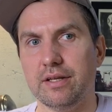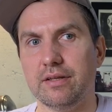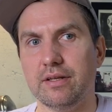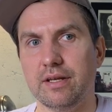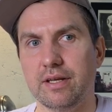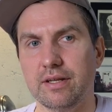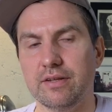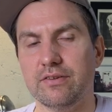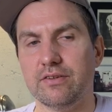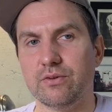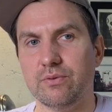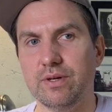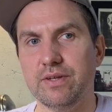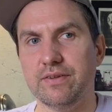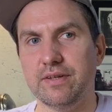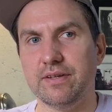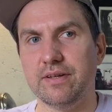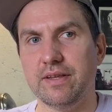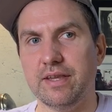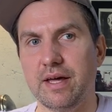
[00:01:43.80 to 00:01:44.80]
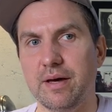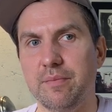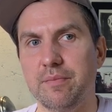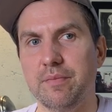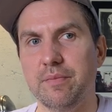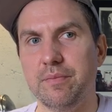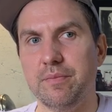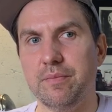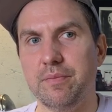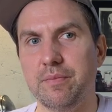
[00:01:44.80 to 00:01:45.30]
can squeeze into
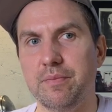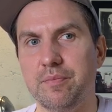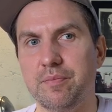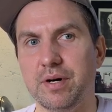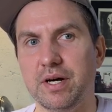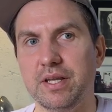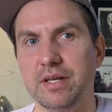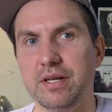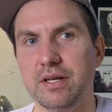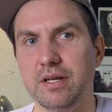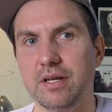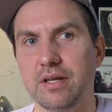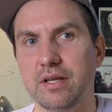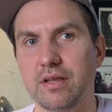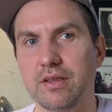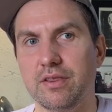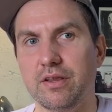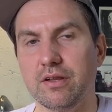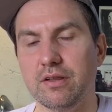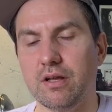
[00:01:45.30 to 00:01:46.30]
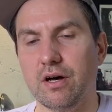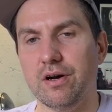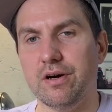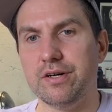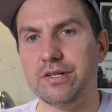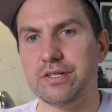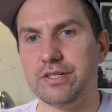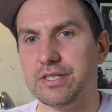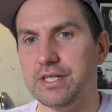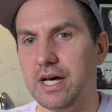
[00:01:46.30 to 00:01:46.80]
them, but the
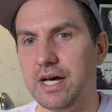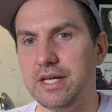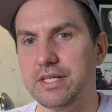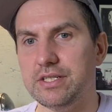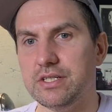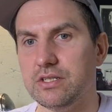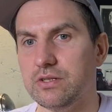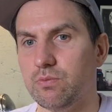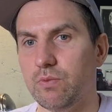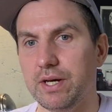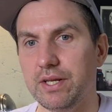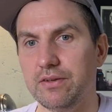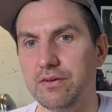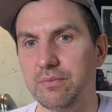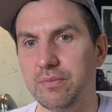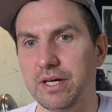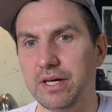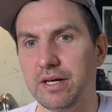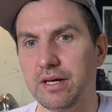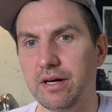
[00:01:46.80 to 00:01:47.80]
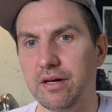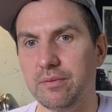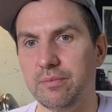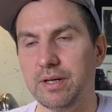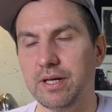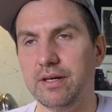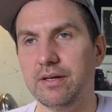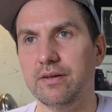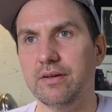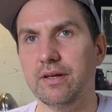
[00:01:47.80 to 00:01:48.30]
large size is way too big on me,